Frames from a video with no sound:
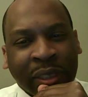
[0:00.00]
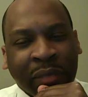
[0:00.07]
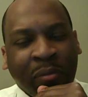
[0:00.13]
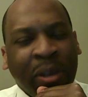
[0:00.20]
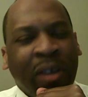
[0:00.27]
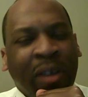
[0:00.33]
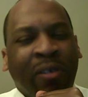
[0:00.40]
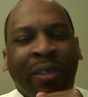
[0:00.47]

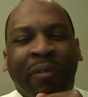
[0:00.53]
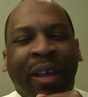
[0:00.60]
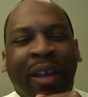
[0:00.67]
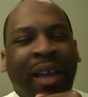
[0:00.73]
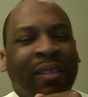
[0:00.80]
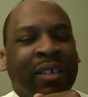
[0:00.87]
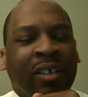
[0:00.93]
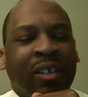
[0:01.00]
We don't even
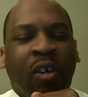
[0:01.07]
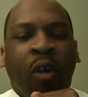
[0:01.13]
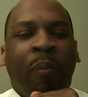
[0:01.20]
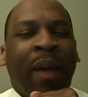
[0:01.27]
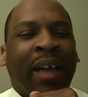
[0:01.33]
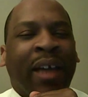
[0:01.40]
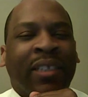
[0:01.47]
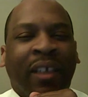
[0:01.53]
have to go
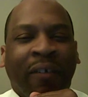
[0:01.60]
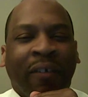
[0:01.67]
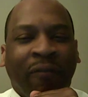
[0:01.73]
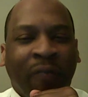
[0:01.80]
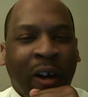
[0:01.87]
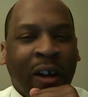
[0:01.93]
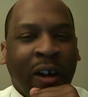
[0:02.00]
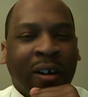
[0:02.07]
back that
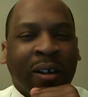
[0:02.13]
far